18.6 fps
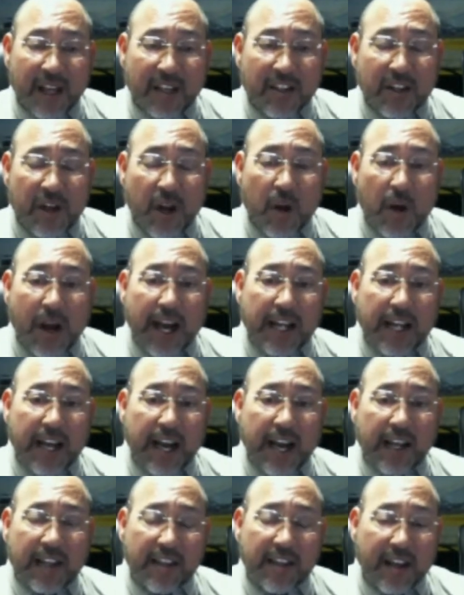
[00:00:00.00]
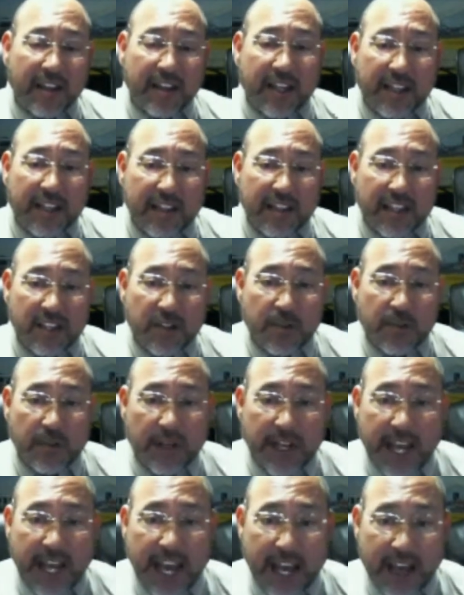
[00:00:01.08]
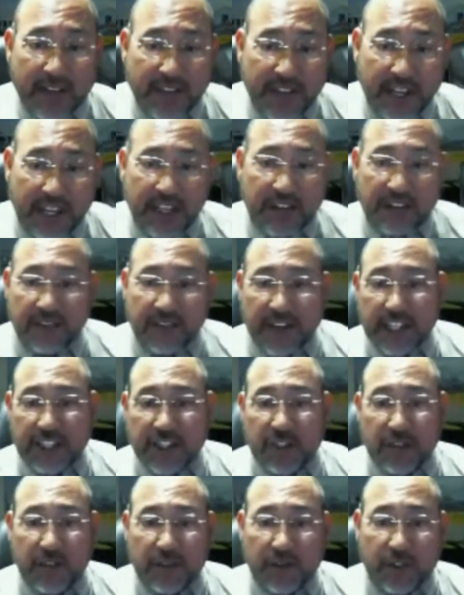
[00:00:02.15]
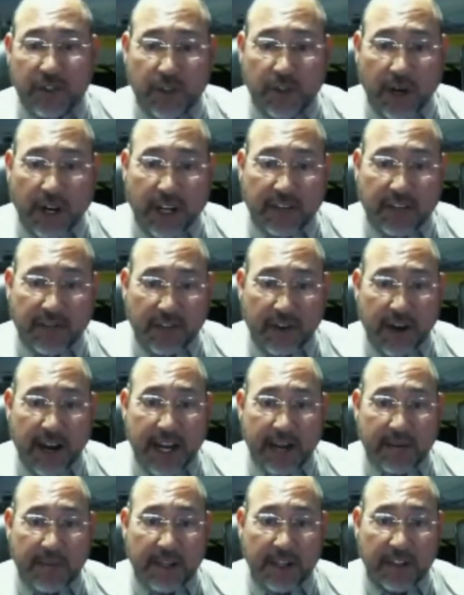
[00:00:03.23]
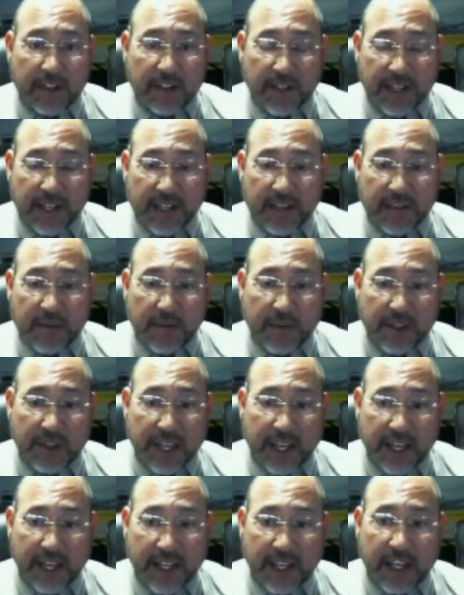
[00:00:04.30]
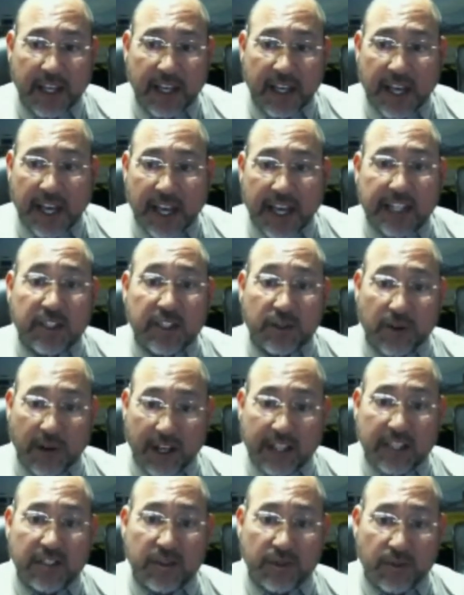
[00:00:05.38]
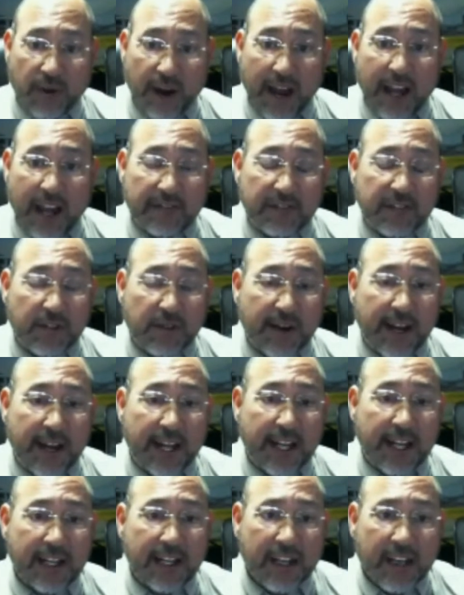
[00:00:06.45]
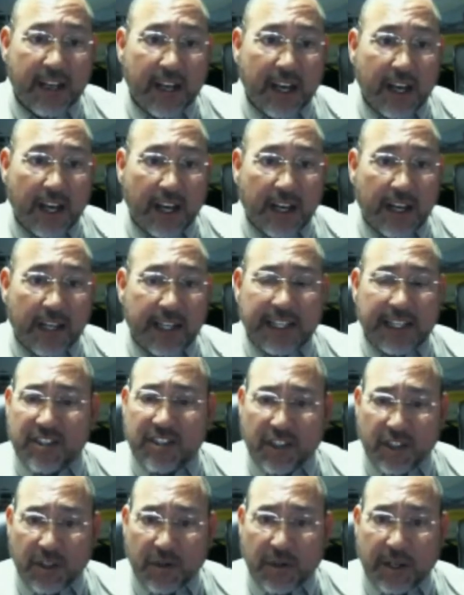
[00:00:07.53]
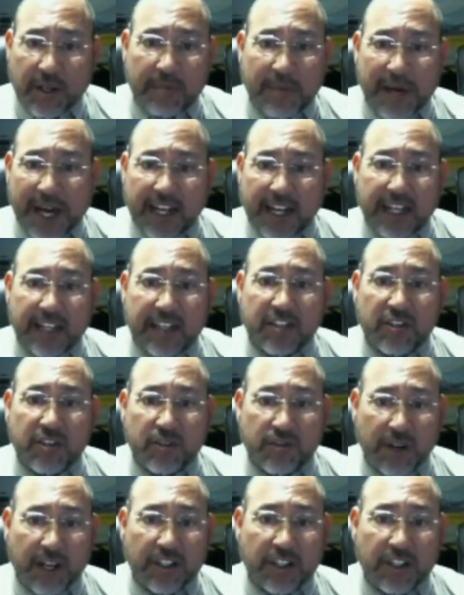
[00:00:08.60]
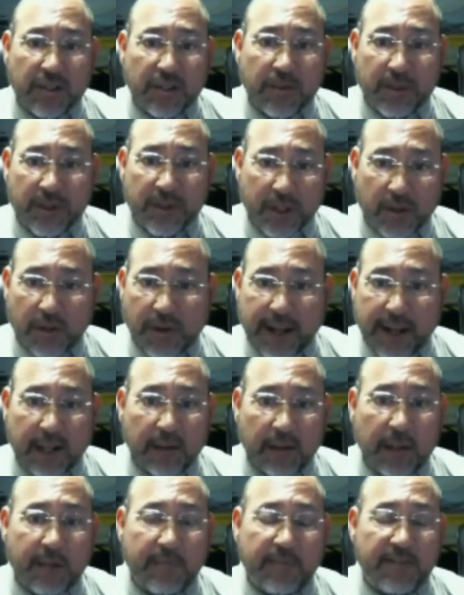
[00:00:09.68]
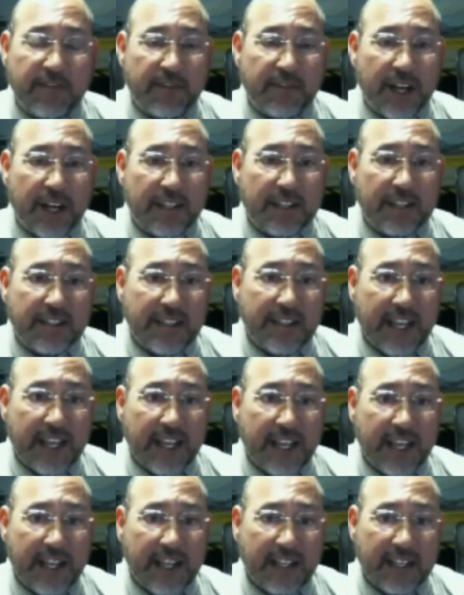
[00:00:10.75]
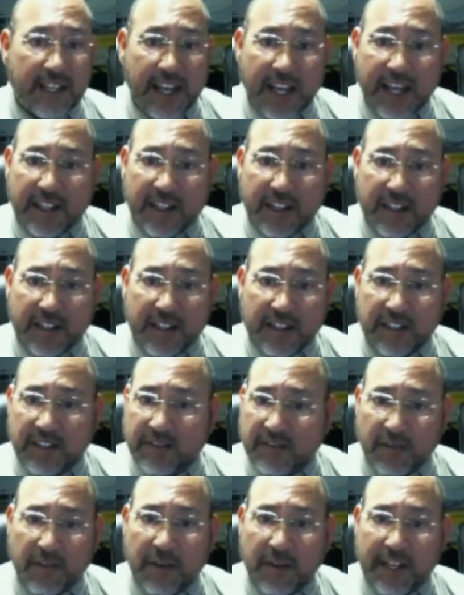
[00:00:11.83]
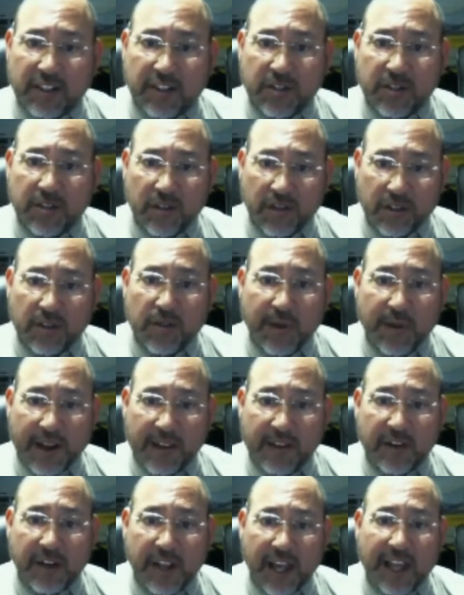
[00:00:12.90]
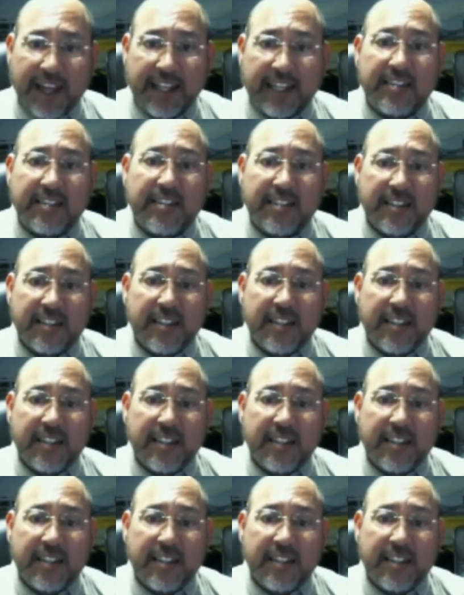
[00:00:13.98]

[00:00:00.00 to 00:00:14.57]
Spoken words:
You know, I thought that this would have a conventional truck frame underneath with a truck drivetrain. It's a unibody construction with the cradle up front, and the differential looks rather light.